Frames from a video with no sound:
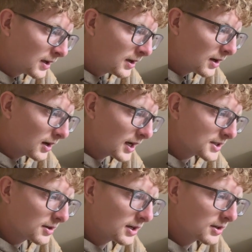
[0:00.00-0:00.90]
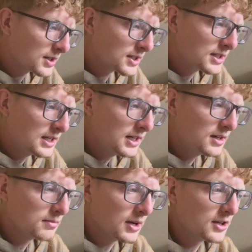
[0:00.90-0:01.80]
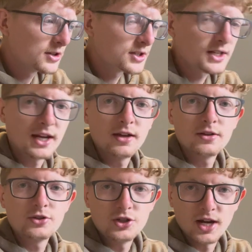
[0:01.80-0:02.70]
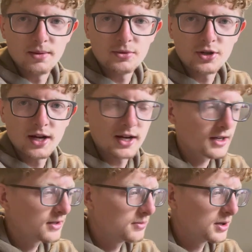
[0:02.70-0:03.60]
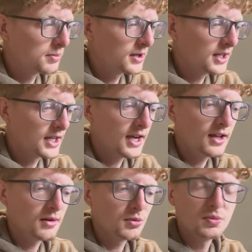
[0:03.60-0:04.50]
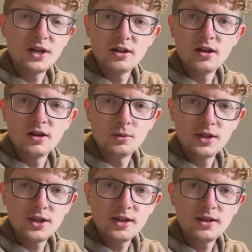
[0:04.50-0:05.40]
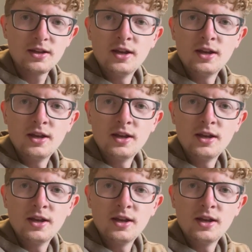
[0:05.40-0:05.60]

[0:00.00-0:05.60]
All right, so here's a C major scale jam track. I'm going to play that and I'm going to play along with it.